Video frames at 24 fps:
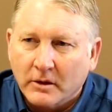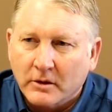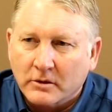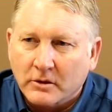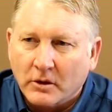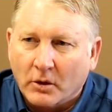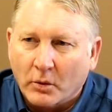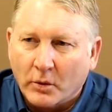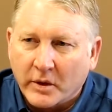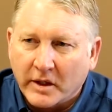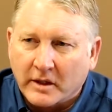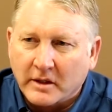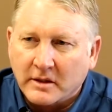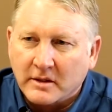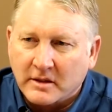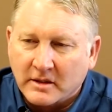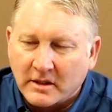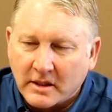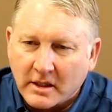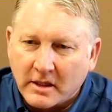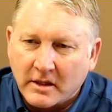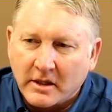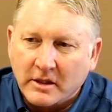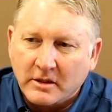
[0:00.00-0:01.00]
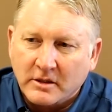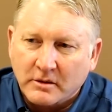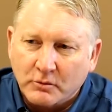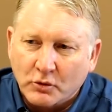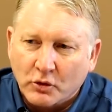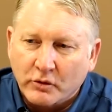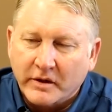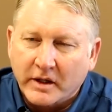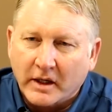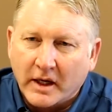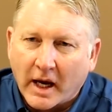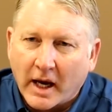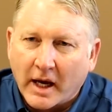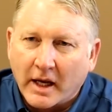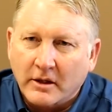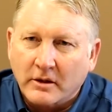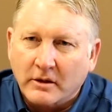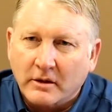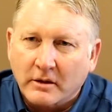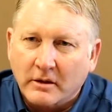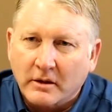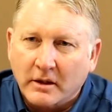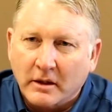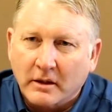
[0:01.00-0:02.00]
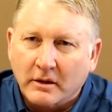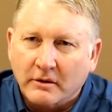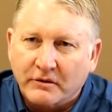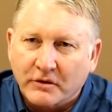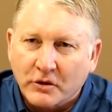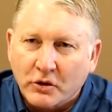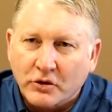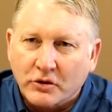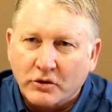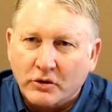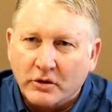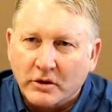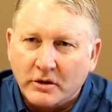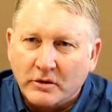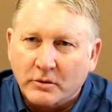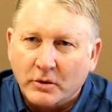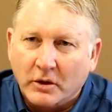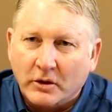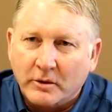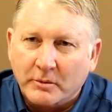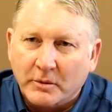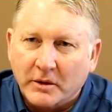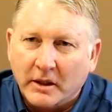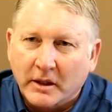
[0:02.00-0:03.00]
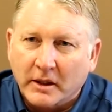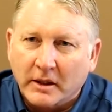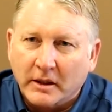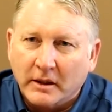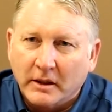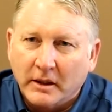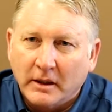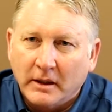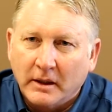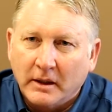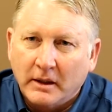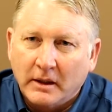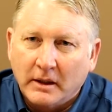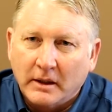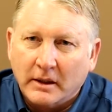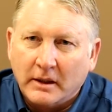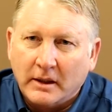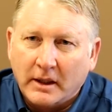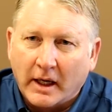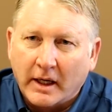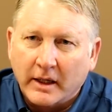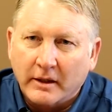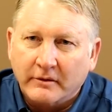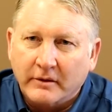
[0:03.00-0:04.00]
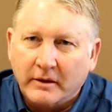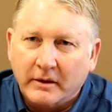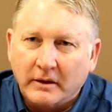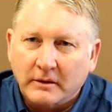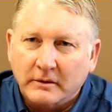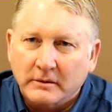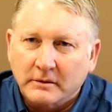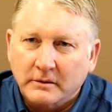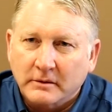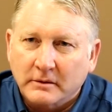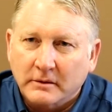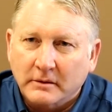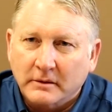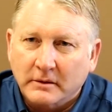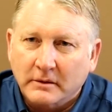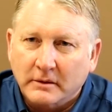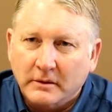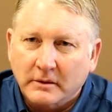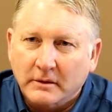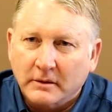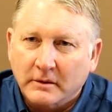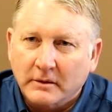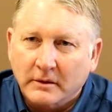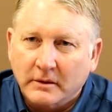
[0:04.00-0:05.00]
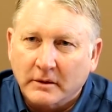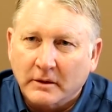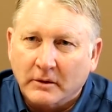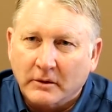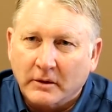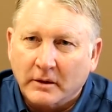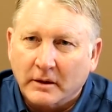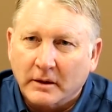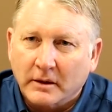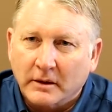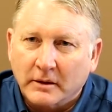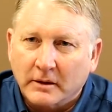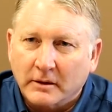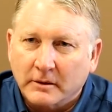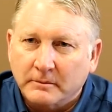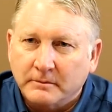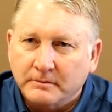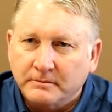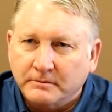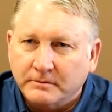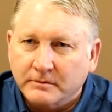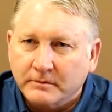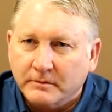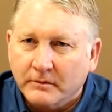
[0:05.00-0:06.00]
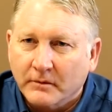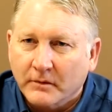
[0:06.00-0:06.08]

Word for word: so we can see this moving on in the future as really being kind of a you know a, um,